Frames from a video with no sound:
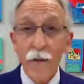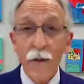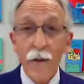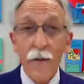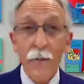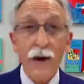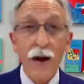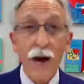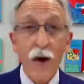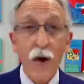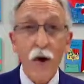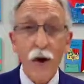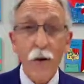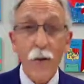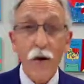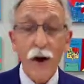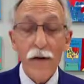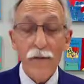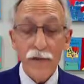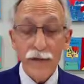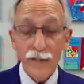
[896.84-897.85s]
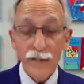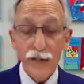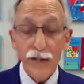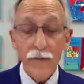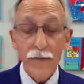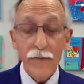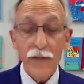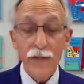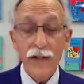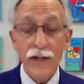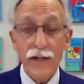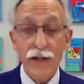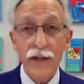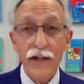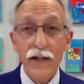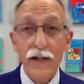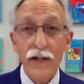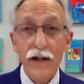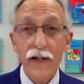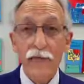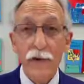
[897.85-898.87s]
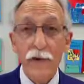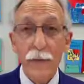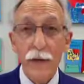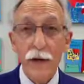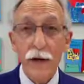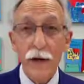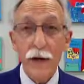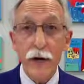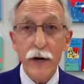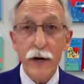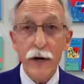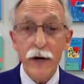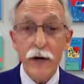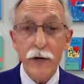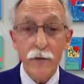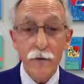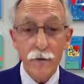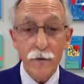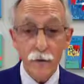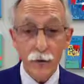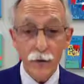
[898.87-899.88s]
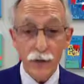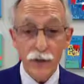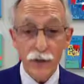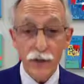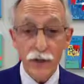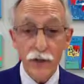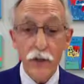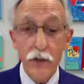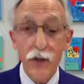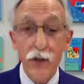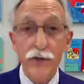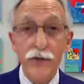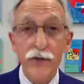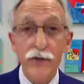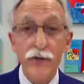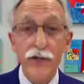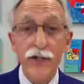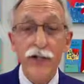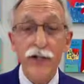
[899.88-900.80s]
My home office said to be sure and let everybody know your full disclosures are at